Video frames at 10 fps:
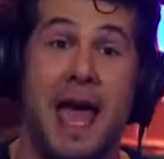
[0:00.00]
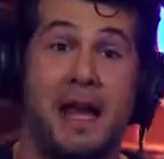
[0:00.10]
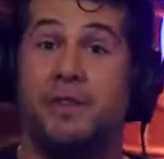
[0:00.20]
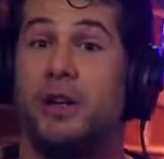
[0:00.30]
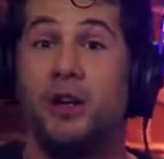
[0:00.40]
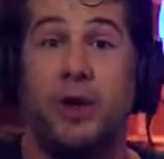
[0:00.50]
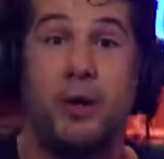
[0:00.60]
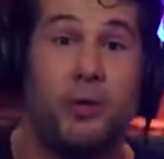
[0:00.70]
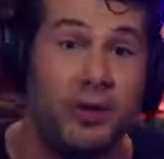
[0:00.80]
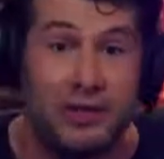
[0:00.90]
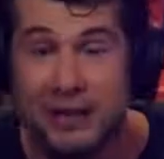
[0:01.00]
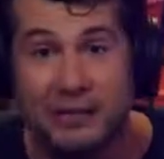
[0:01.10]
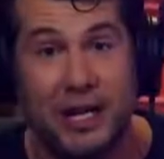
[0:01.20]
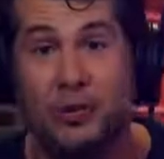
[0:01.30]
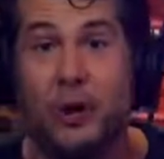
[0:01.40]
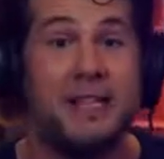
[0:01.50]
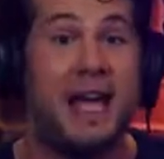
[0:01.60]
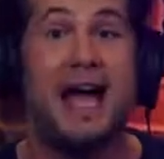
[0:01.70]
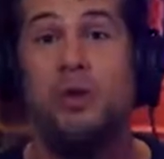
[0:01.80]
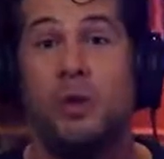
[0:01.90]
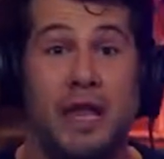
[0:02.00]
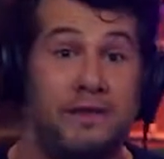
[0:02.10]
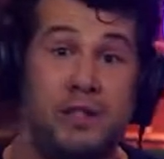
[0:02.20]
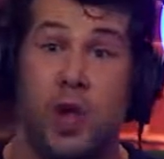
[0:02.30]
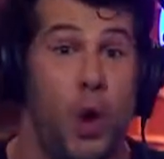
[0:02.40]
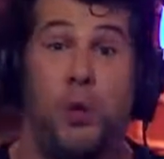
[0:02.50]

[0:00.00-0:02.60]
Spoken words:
And if there are great workers out there who aren't dyed in the wool leftists,